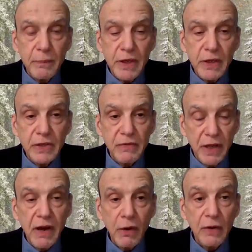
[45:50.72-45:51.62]
because of the
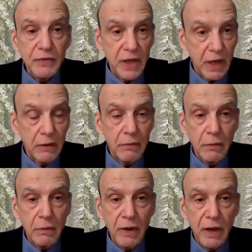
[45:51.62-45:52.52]
cutoff date
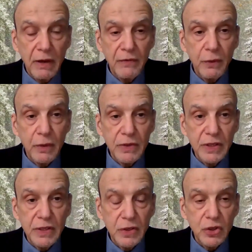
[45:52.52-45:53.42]
for
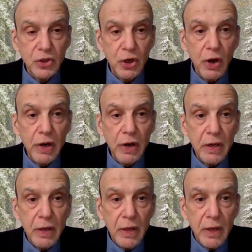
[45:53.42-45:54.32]
Aziz's chart,
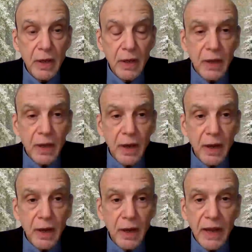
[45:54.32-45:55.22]

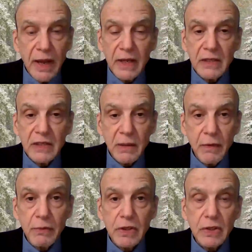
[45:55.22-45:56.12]
and some
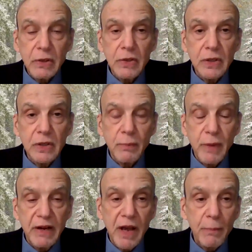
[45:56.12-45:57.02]
of the resurgence
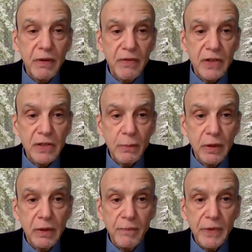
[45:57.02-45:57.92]
may not be
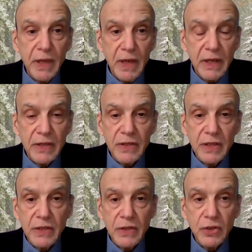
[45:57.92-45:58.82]
visible in
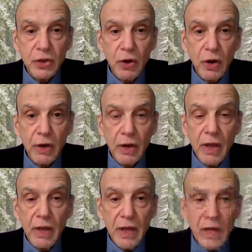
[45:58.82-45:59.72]
Aziz's chart
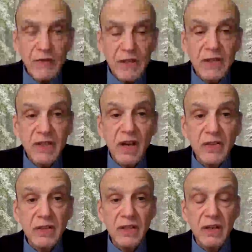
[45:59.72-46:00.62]
if it
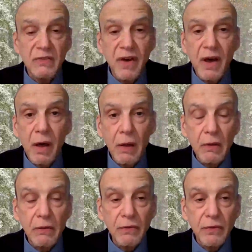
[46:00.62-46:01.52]
doesn't
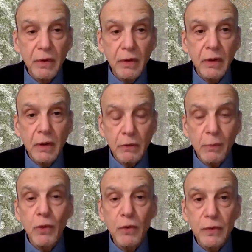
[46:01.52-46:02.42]
involve
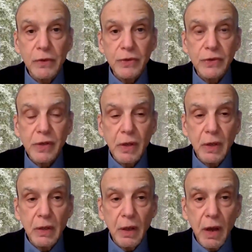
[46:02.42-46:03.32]
removals
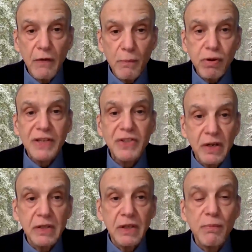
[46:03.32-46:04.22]
of a
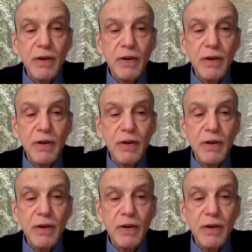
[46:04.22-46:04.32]
president in a